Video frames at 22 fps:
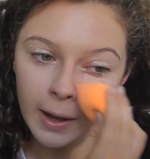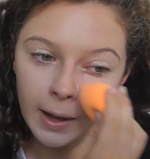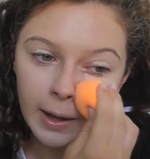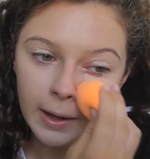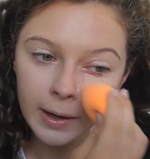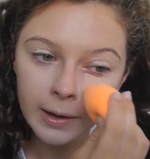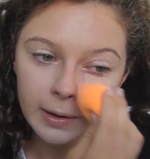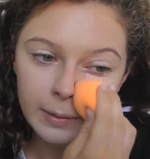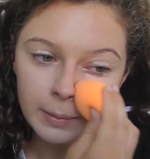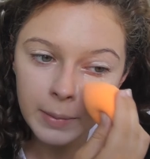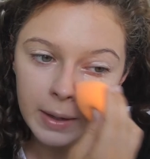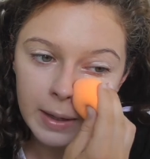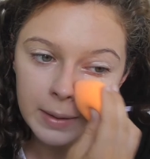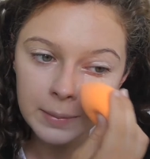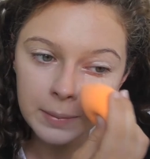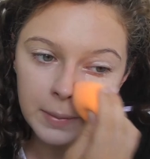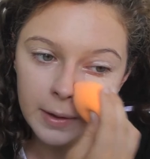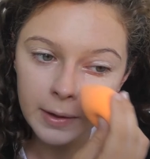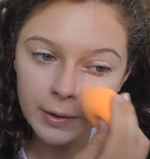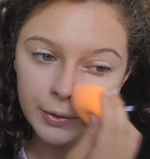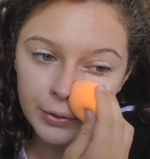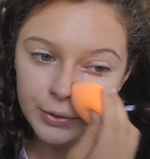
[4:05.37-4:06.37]
and made
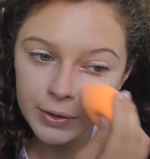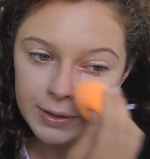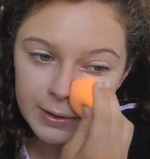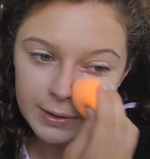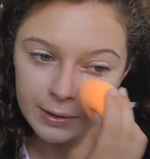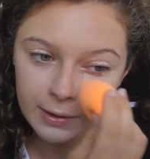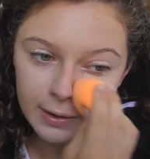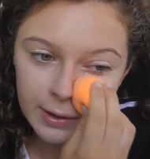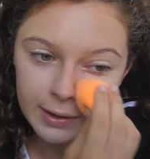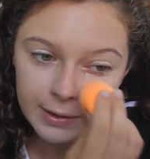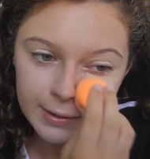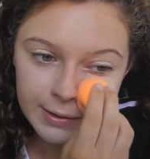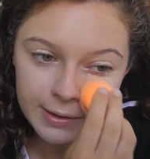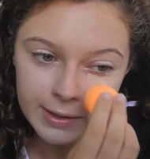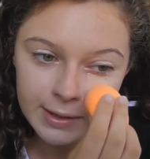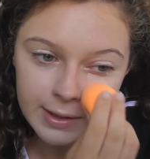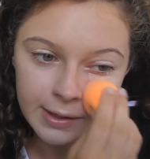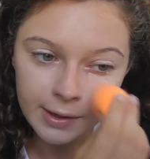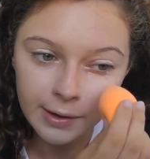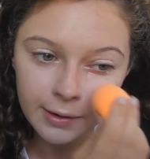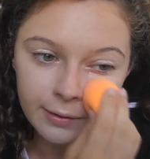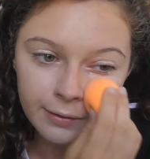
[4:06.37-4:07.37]
my own design and
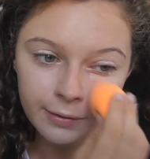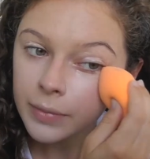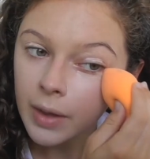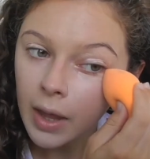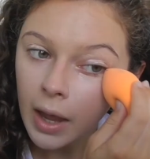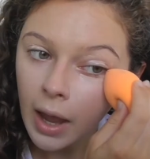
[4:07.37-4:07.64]
stuff.